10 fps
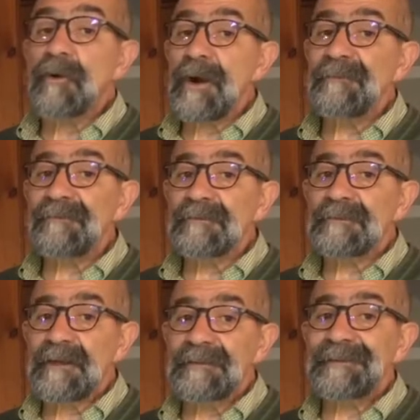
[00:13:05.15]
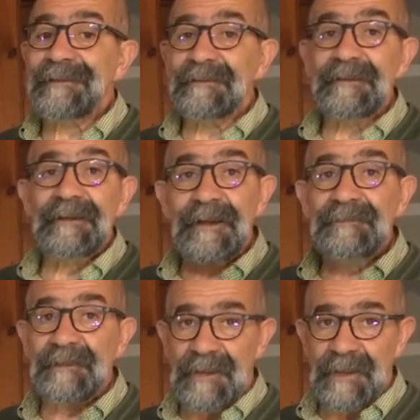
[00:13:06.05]
quite a few studies that lead
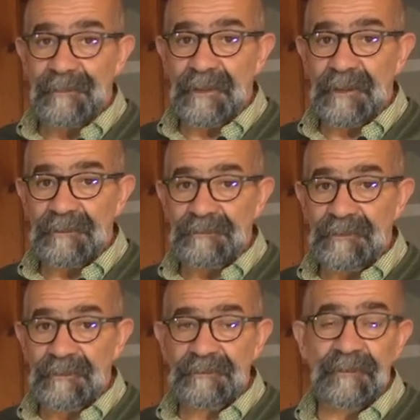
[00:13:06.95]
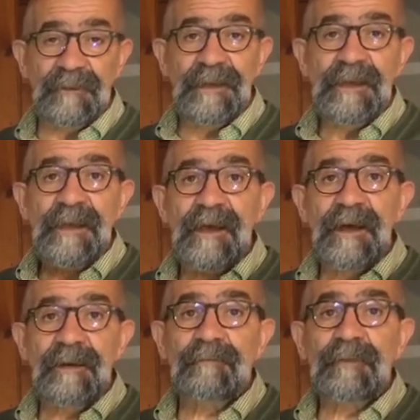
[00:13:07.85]
up to the Amy Cuddy study. So
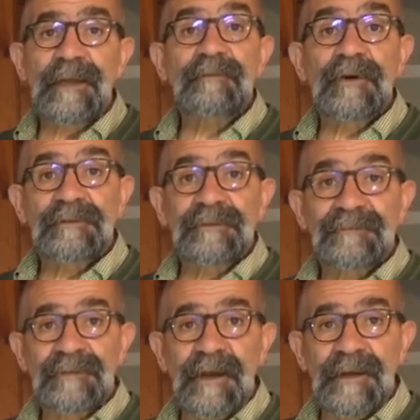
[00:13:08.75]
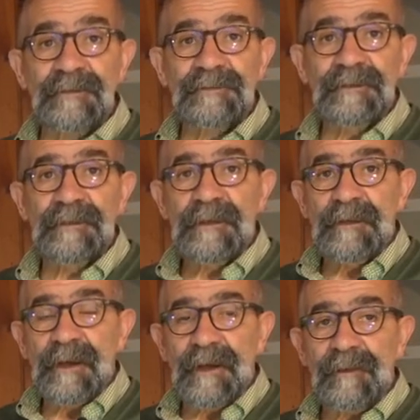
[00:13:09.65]
like most of science,
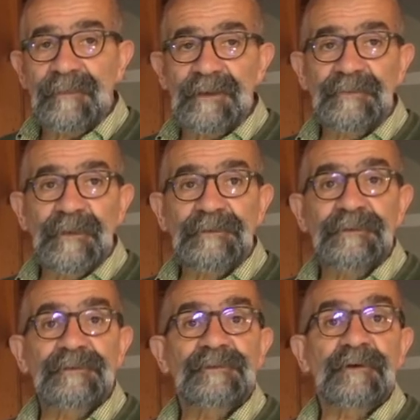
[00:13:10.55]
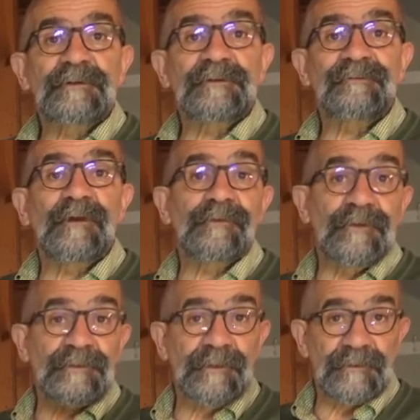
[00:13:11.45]
it's built on the shoulders of other
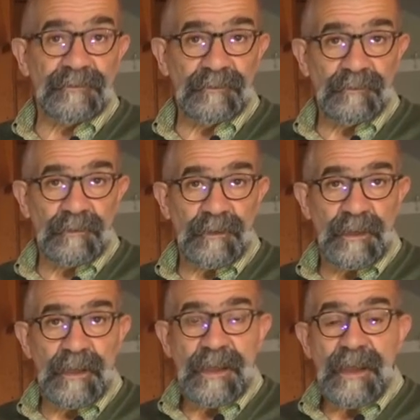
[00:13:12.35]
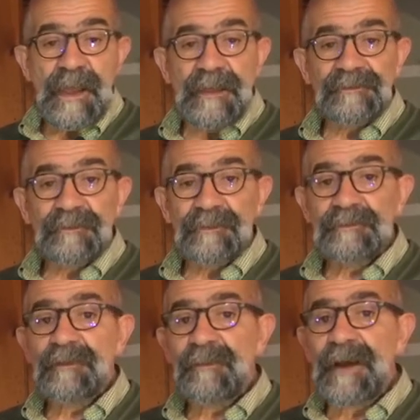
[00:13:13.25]
research. And so
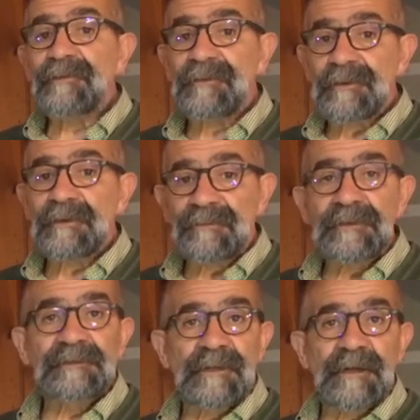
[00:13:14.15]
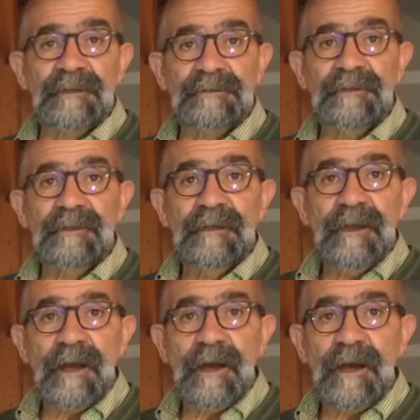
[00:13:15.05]
there's about 33 studies
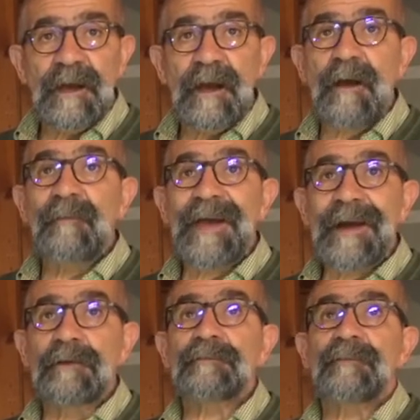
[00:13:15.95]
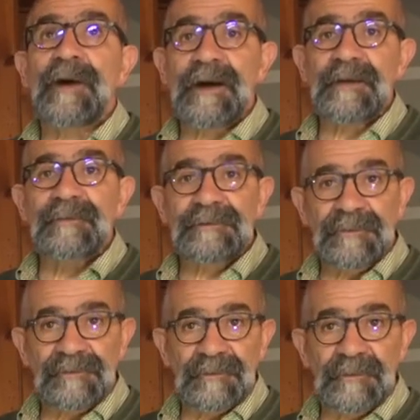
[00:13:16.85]
about body
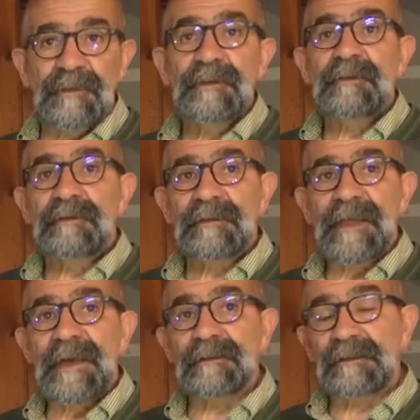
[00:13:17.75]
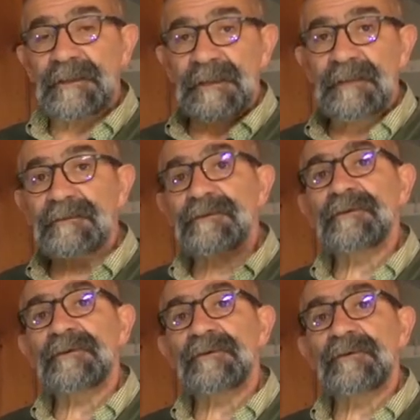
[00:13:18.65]
position that lead
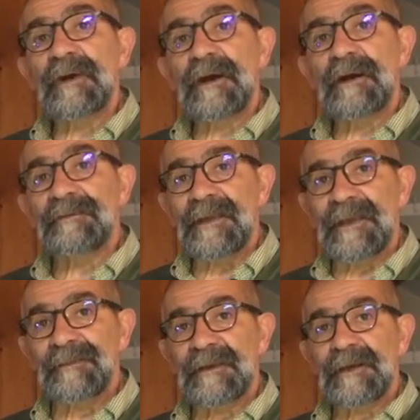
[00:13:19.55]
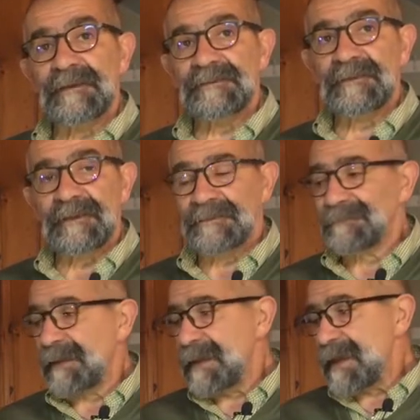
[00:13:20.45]
to the Amy Cuddy studies.
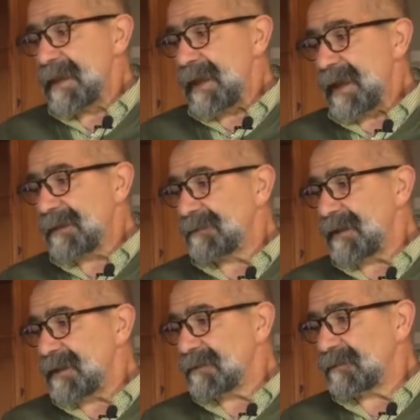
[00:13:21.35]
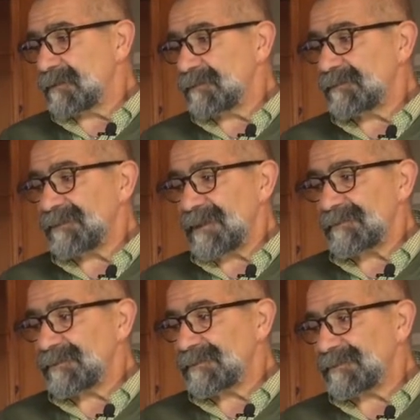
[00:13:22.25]
And they include
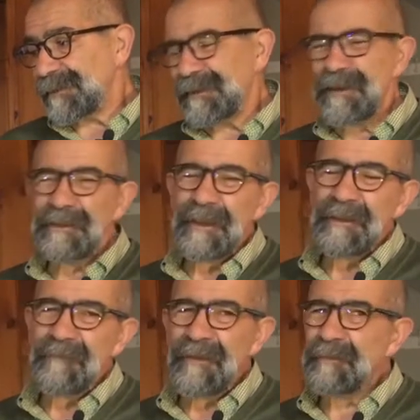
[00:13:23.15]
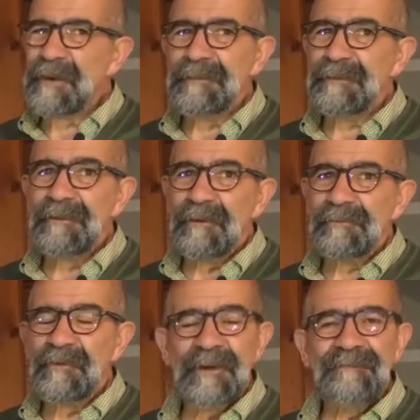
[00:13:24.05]
changes, and they involve probably
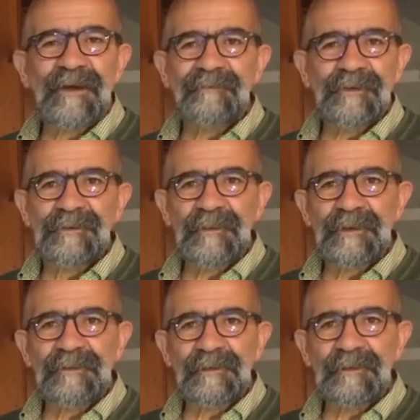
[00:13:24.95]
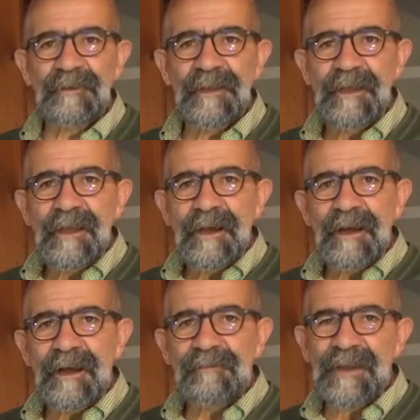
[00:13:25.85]
2,500 people.
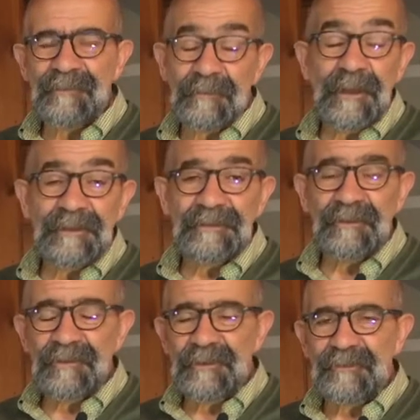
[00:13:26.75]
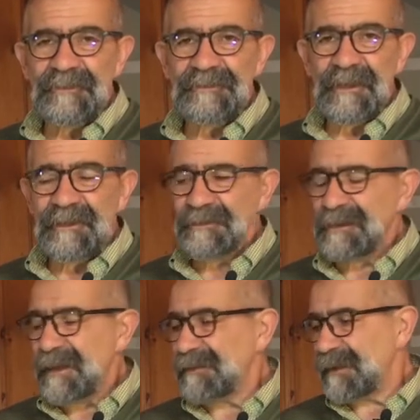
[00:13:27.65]
And like I said, 33
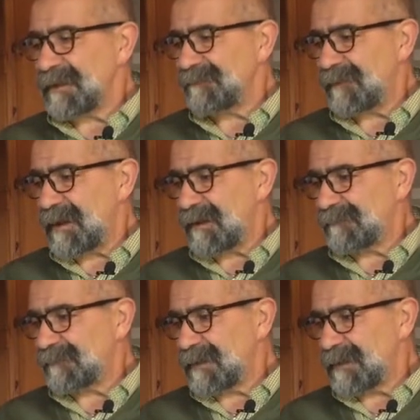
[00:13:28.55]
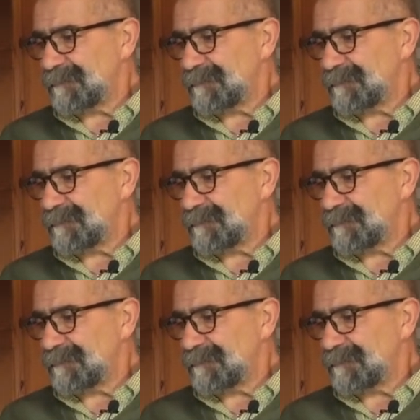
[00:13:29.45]
studies, and they involve,